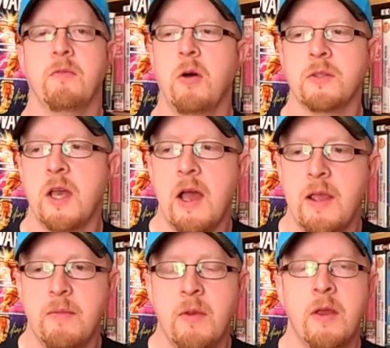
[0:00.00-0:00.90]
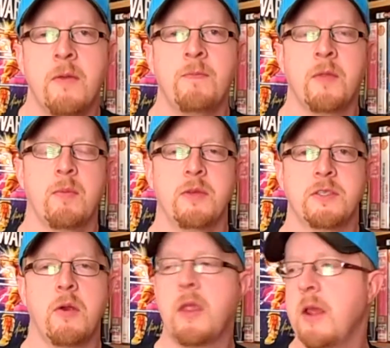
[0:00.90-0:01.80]
all time. But
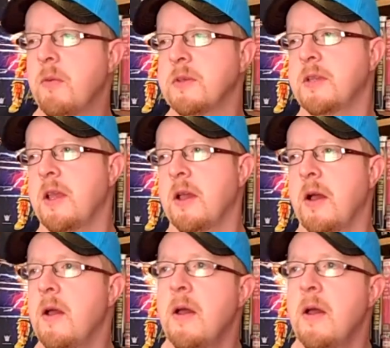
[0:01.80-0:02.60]
Starrcade was a